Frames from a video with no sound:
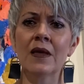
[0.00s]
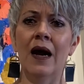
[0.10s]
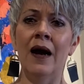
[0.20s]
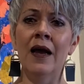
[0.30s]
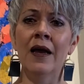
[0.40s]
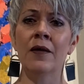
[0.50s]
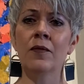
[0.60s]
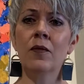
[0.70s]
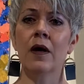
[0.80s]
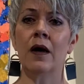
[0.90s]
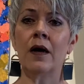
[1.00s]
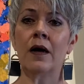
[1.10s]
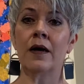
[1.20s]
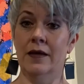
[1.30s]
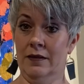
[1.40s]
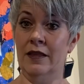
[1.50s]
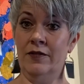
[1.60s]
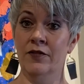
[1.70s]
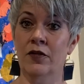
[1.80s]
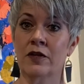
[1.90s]
I live
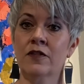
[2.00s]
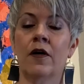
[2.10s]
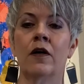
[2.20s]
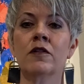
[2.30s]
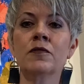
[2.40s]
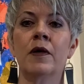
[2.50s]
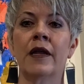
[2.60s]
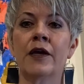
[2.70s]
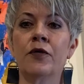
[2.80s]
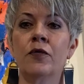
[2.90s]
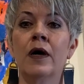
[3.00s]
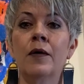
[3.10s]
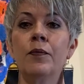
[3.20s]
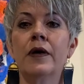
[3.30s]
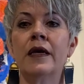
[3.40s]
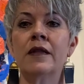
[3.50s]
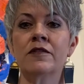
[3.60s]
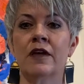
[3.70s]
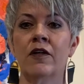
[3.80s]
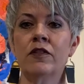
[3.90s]
in Fergus Falls, but I grew up in
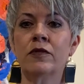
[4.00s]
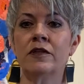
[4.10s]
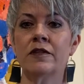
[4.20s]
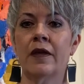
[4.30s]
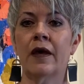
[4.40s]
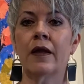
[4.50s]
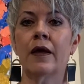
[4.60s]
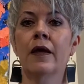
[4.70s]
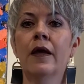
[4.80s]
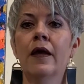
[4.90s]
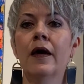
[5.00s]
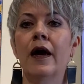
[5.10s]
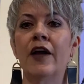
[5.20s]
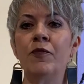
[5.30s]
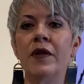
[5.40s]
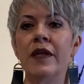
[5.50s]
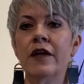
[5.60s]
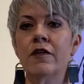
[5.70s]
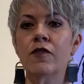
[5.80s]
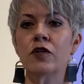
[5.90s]
South Louisiana. I've been
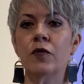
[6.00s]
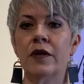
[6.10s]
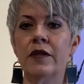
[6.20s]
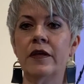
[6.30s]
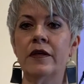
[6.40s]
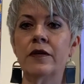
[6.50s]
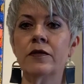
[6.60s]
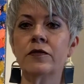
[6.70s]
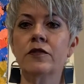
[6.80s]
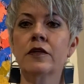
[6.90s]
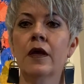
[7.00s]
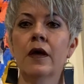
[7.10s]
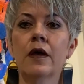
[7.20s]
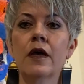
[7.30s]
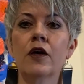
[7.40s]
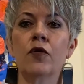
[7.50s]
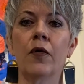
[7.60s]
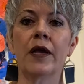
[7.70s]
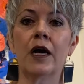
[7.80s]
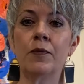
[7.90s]
here for 20 years.
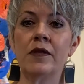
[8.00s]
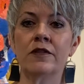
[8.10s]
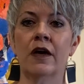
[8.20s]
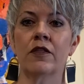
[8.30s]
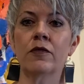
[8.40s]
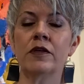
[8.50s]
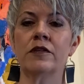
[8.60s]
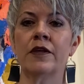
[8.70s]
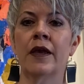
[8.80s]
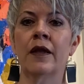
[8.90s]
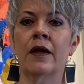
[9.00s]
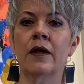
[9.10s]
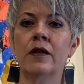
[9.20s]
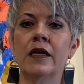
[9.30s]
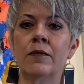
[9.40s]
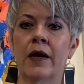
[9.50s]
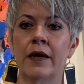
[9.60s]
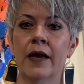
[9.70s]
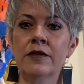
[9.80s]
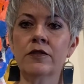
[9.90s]
Growing up in South Louisiana, in my
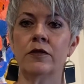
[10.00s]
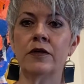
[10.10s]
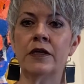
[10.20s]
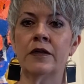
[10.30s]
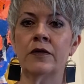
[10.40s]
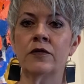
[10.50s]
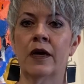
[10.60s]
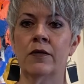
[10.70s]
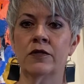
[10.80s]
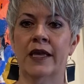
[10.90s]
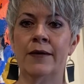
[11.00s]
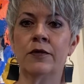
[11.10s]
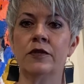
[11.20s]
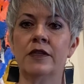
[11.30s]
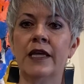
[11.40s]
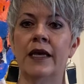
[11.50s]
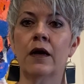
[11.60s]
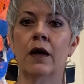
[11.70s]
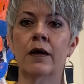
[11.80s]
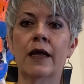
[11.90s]
high school years, I was able to take
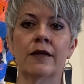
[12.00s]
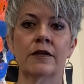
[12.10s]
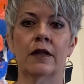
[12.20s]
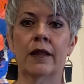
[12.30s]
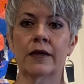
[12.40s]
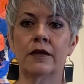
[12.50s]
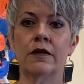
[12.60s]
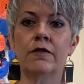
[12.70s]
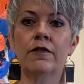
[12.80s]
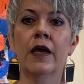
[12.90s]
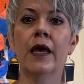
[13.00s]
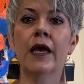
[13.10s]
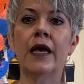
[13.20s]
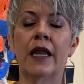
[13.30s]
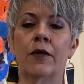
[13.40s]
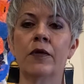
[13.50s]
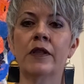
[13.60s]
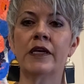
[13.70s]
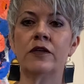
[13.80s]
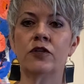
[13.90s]
art as an elective, and I
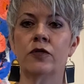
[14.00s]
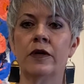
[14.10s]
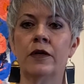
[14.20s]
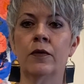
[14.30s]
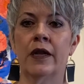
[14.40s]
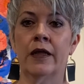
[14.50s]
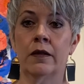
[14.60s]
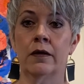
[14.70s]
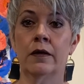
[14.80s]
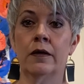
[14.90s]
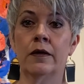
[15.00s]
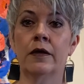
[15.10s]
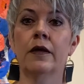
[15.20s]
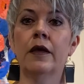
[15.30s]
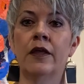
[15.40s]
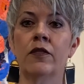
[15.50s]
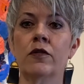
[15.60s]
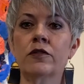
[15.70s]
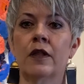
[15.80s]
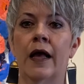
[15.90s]
really enjoyed what I learned in
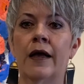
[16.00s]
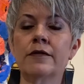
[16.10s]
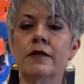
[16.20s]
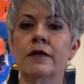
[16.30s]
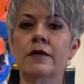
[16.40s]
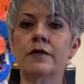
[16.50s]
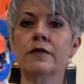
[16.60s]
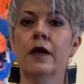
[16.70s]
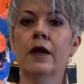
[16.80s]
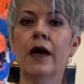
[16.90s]
those classes.